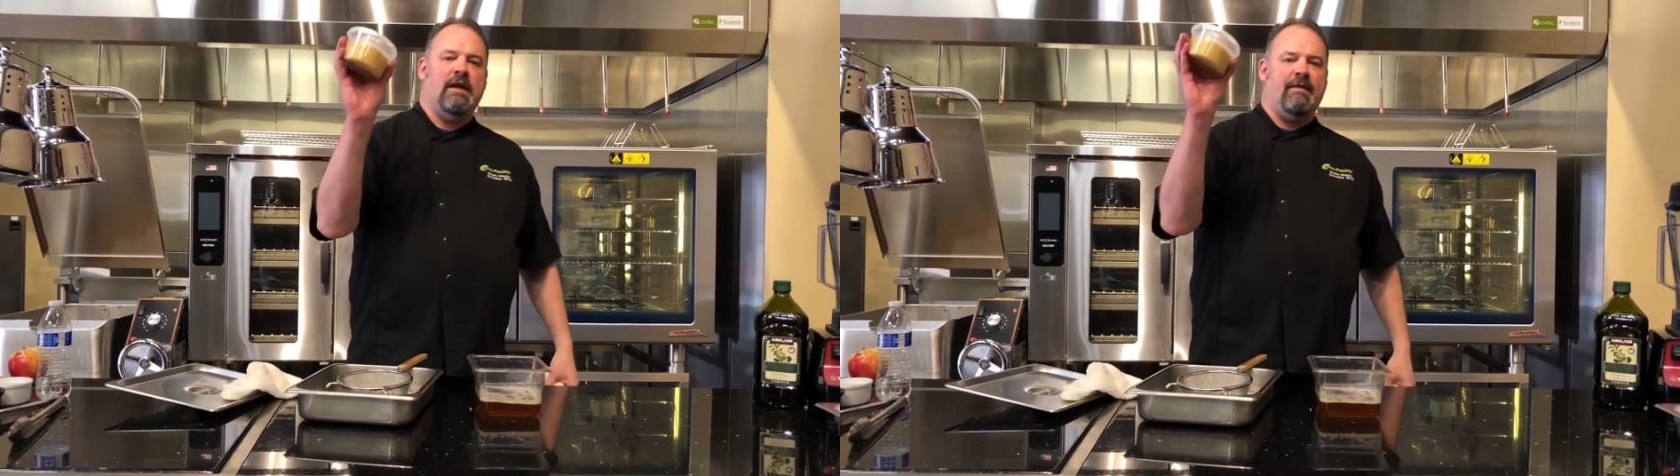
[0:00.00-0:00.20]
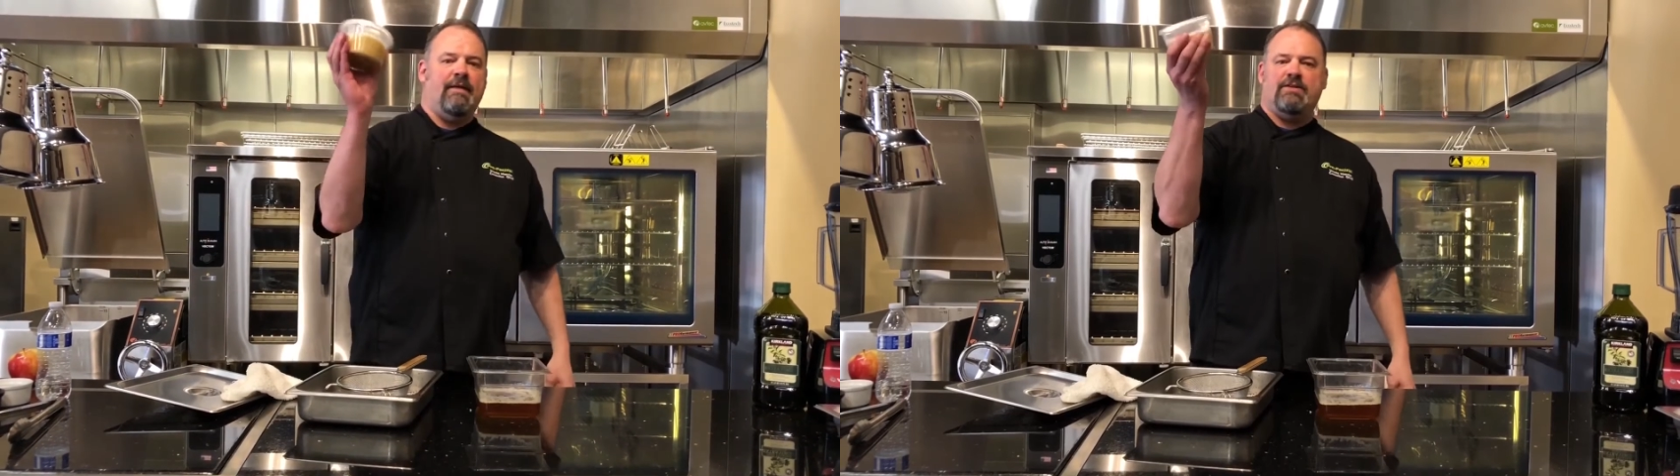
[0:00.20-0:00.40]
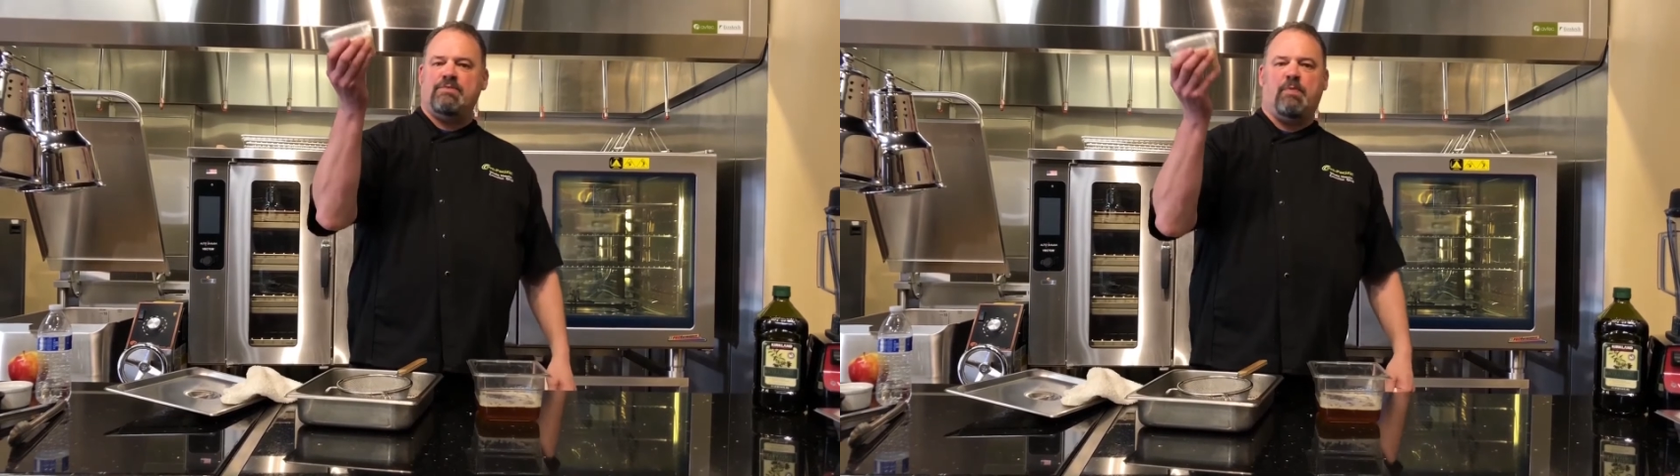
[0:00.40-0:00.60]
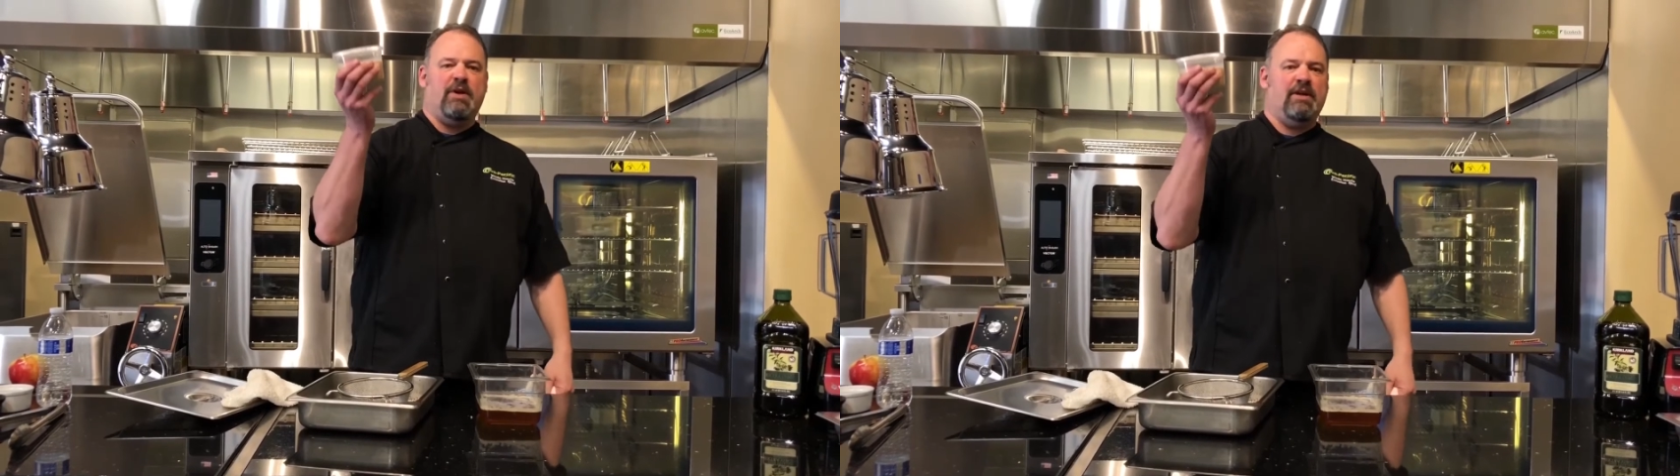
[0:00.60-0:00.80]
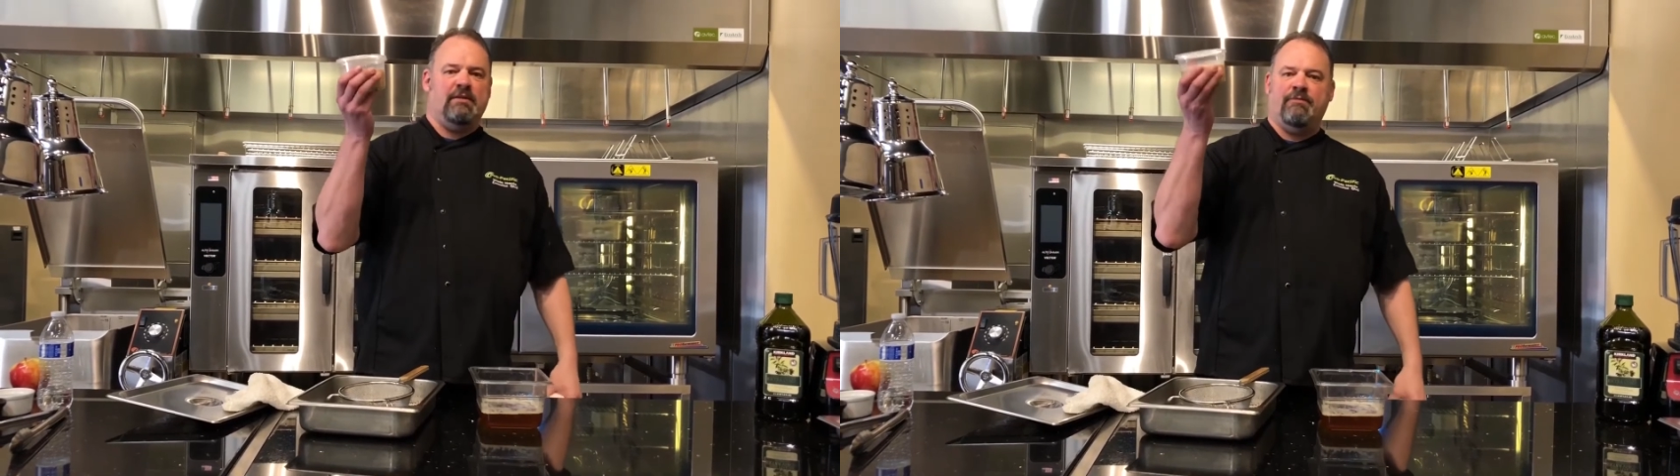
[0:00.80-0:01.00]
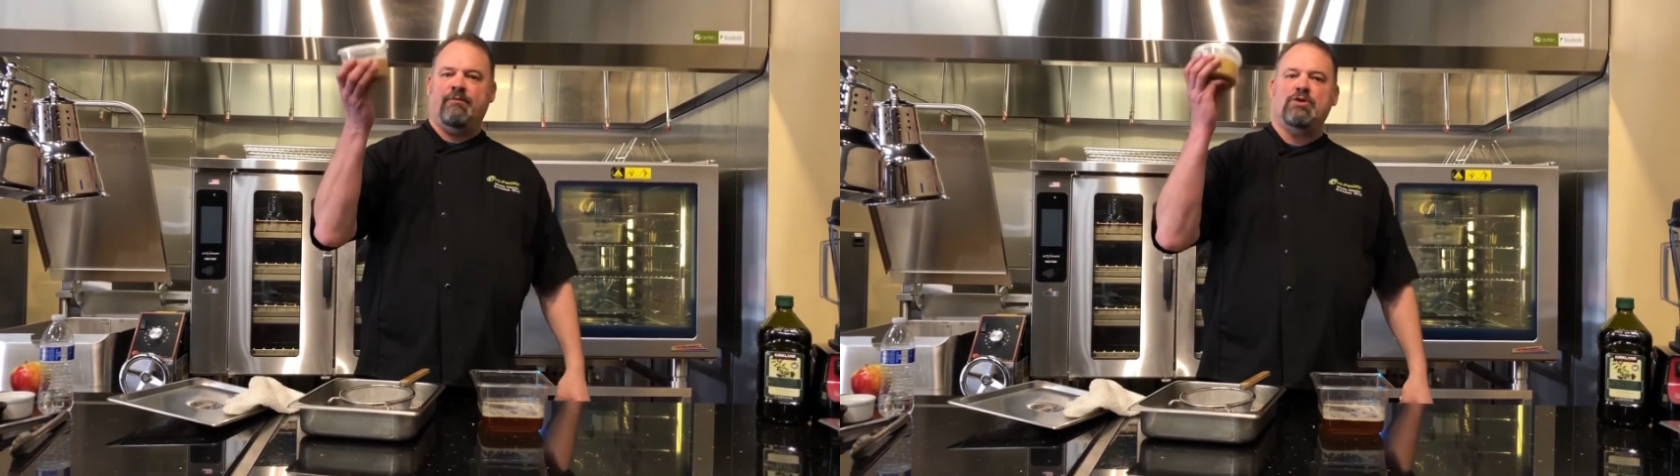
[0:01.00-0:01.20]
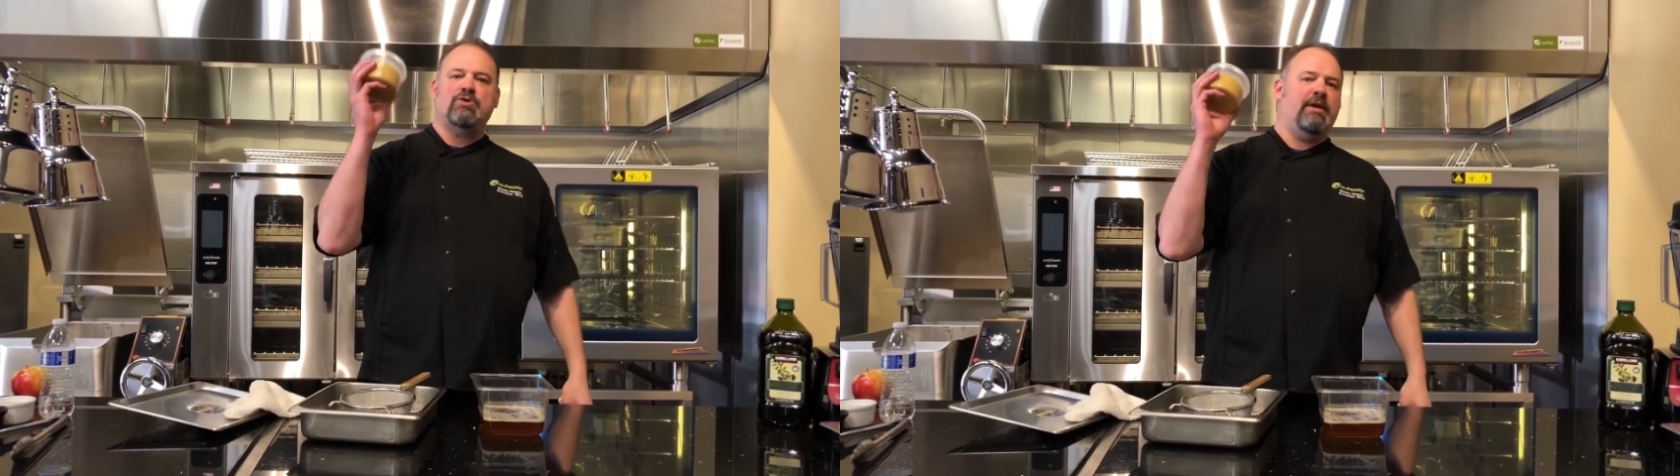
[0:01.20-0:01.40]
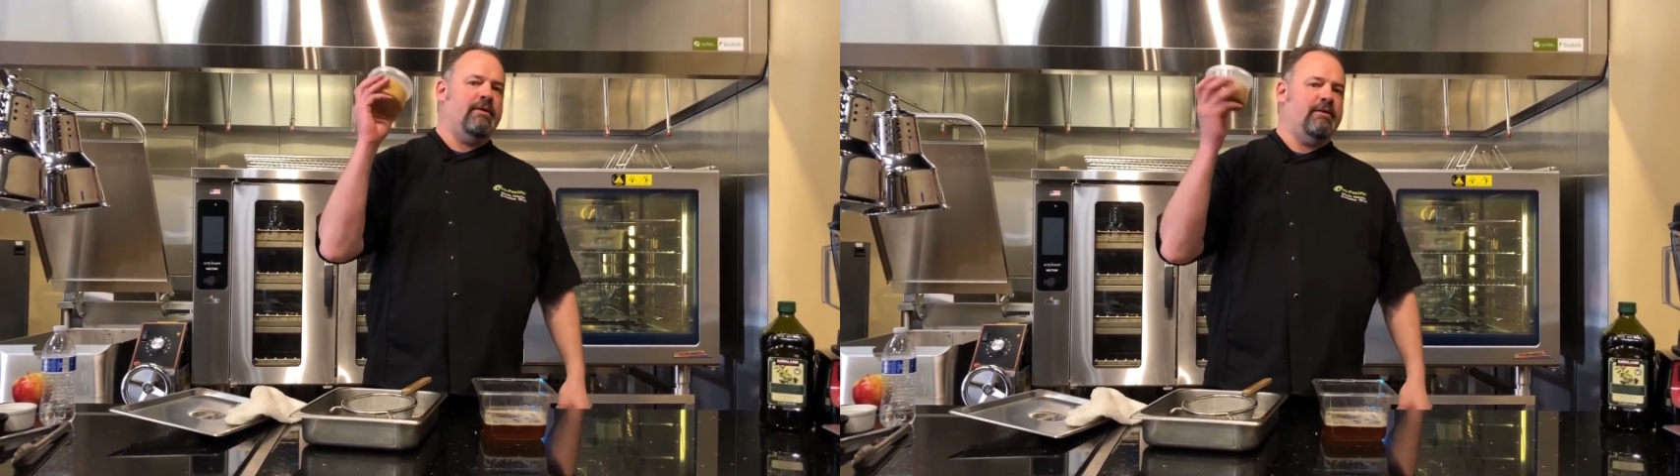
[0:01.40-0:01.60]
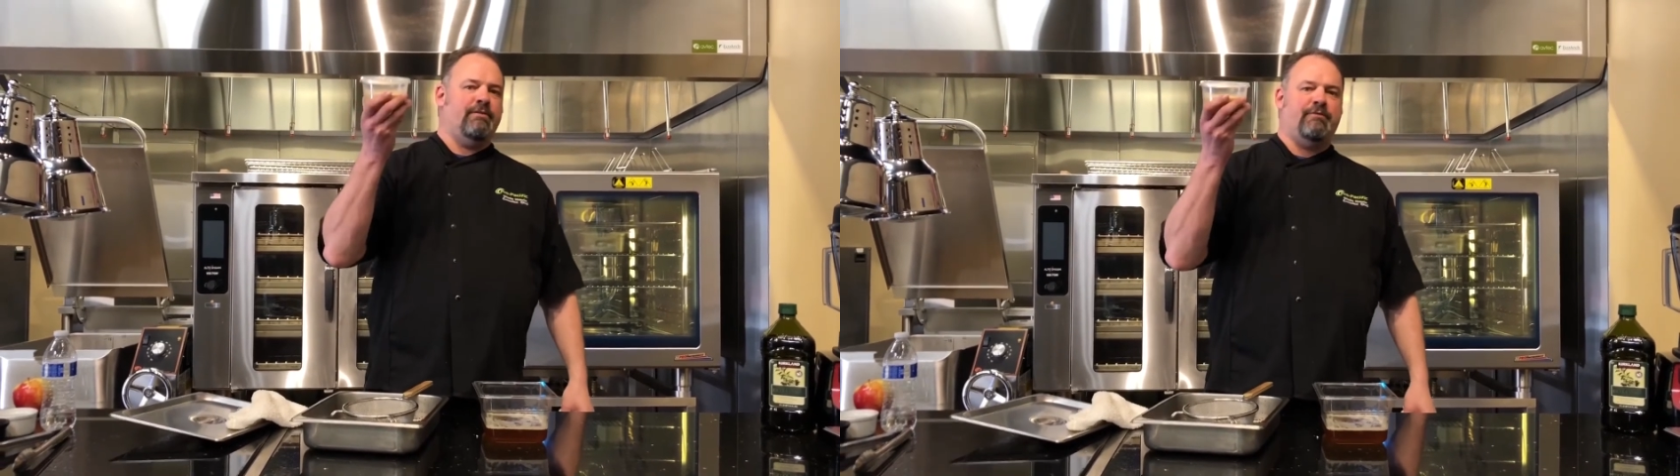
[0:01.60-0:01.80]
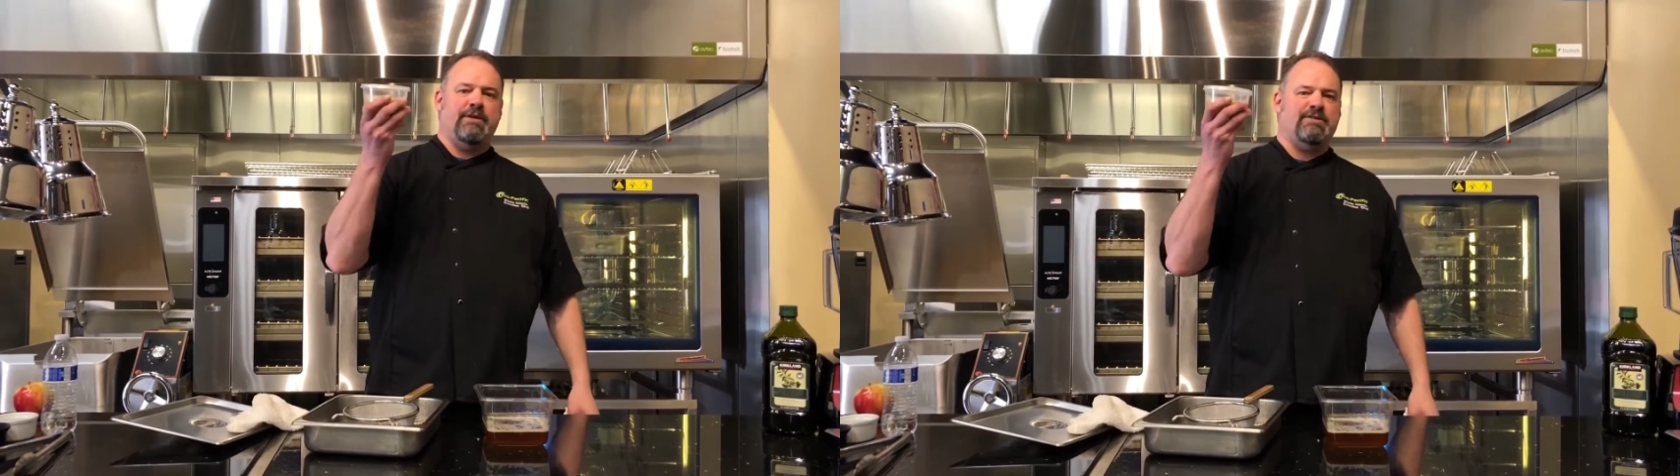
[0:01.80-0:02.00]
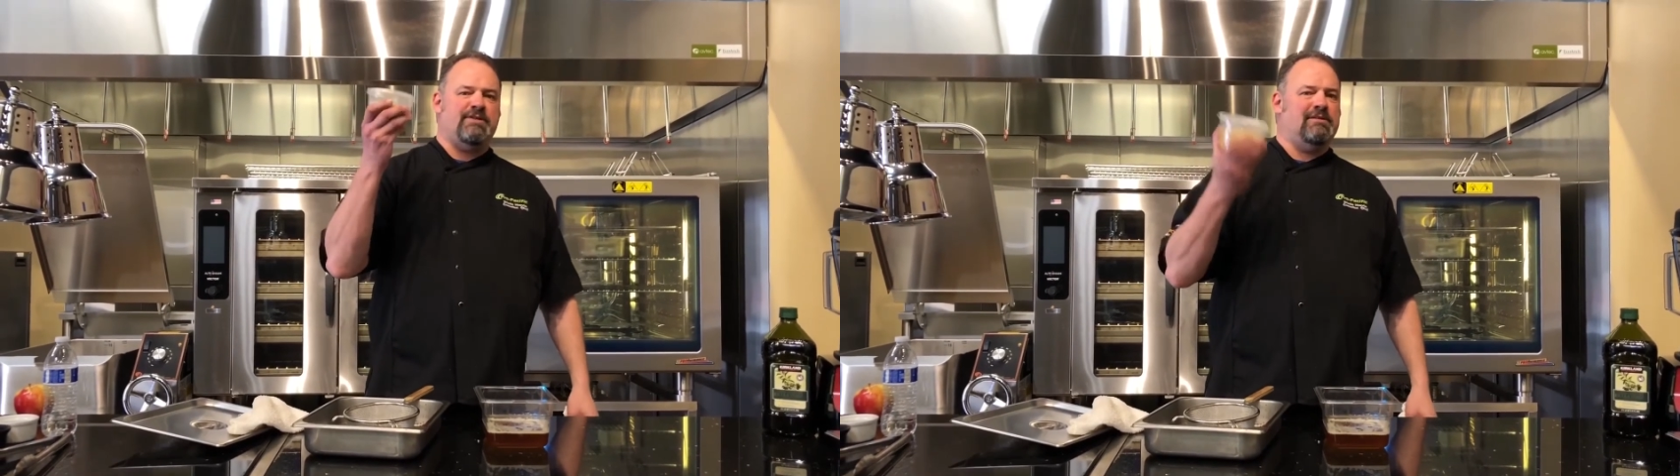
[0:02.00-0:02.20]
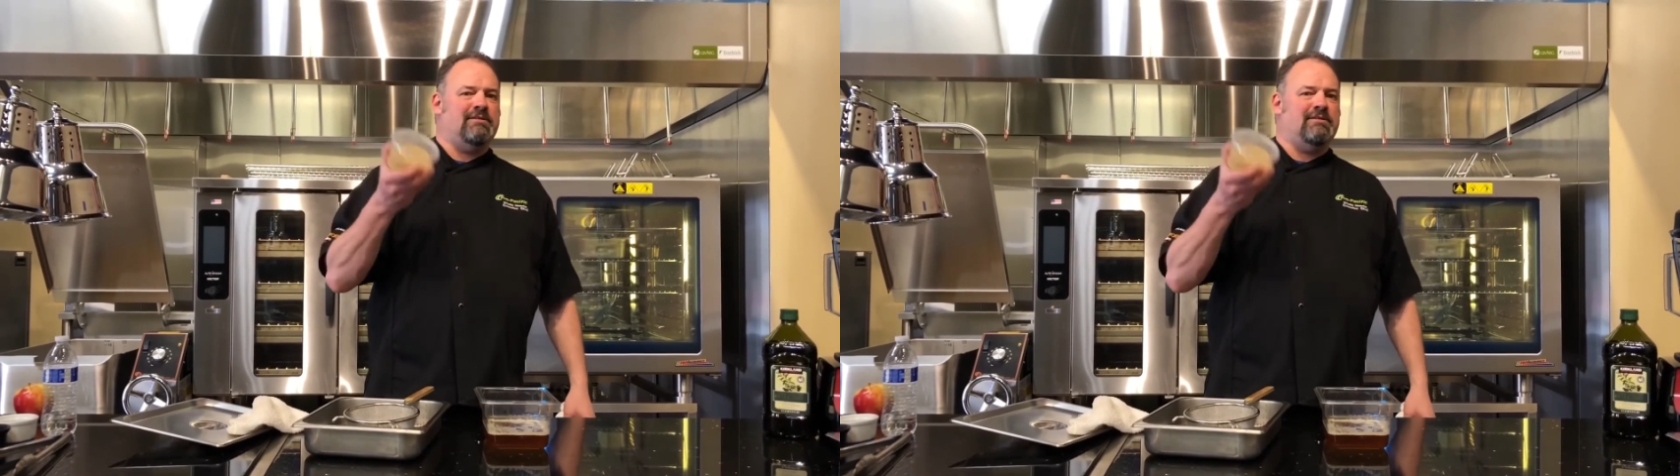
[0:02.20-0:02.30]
and then just put it in the refrigerator or the freezer.